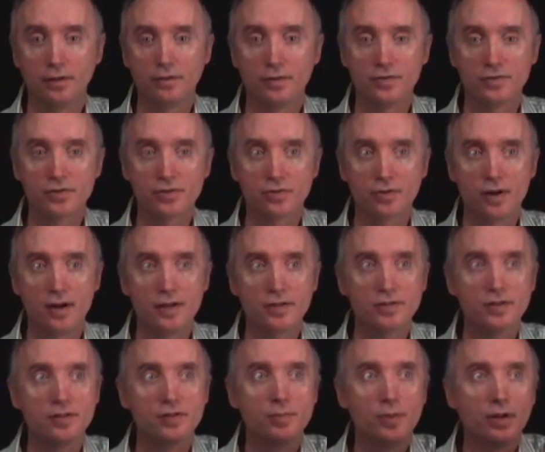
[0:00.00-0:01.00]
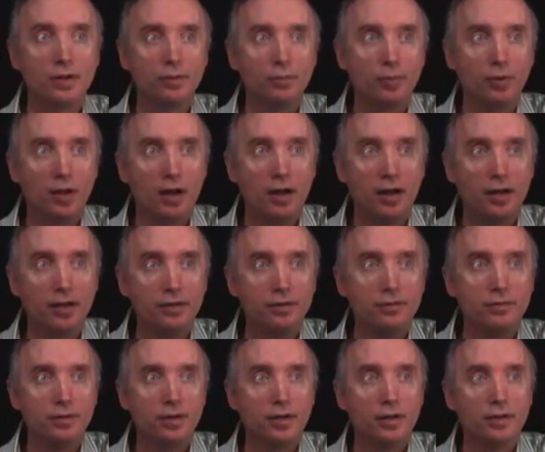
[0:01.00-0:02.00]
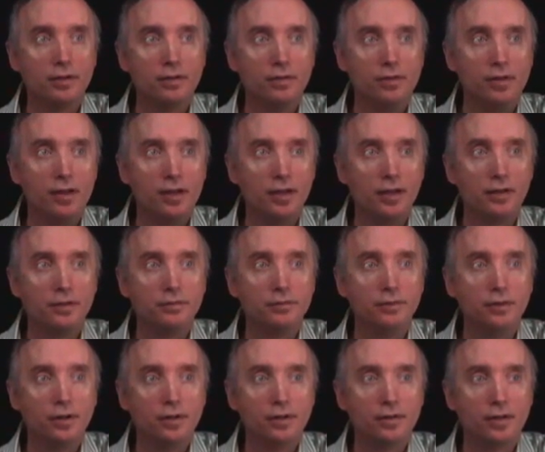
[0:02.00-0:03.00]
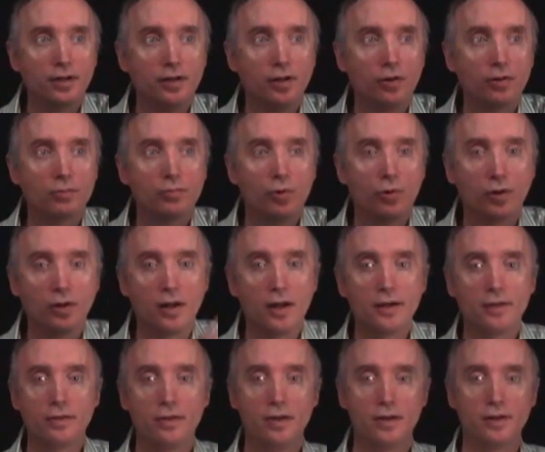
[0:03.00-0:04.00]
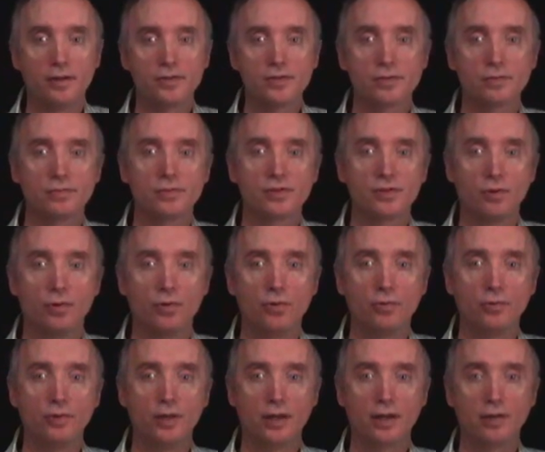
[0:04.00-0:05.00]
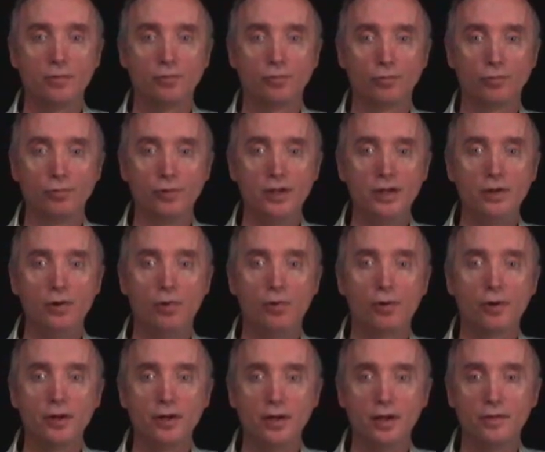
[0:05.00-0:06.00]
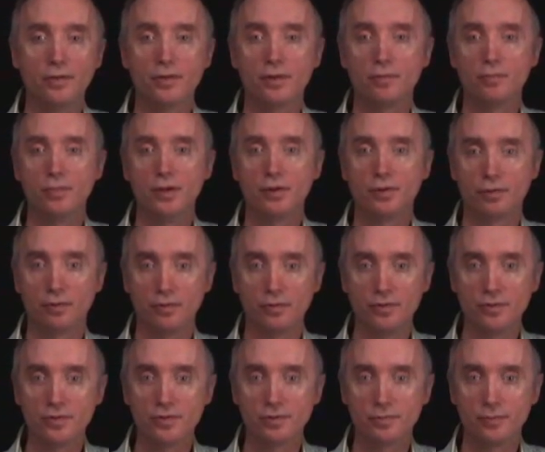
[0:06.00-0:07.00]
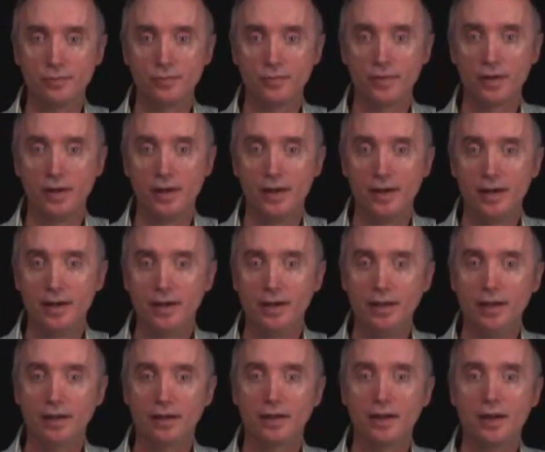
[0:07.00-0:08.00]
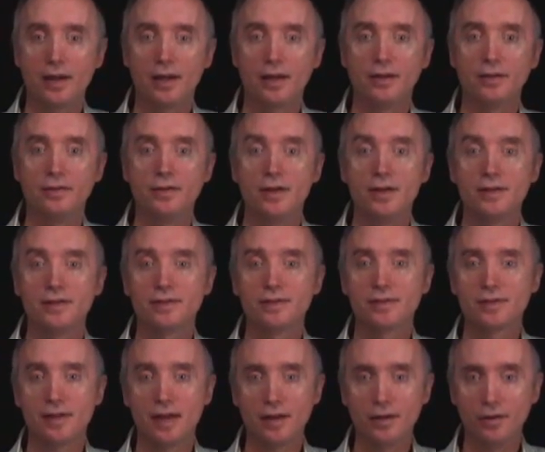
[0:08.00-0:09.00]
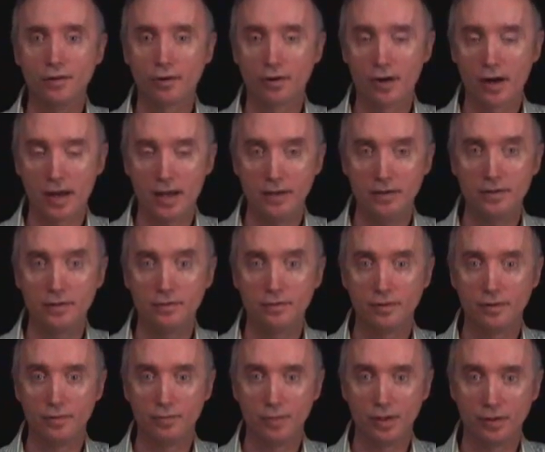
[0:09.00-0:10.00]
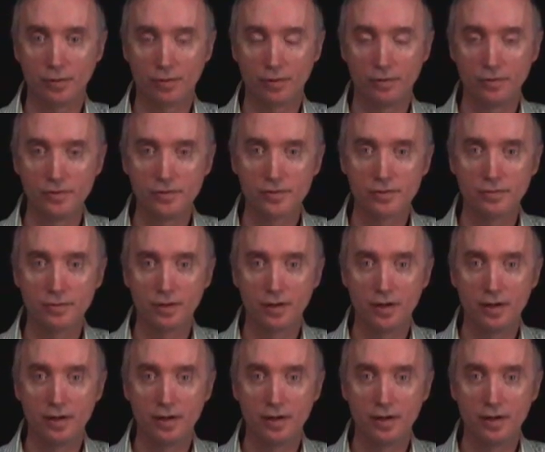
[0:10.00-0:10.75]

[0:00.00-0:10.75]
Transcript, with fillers: the stress has been applied, then they look more like this. So it can reorient the minerals. It can segregate the minerals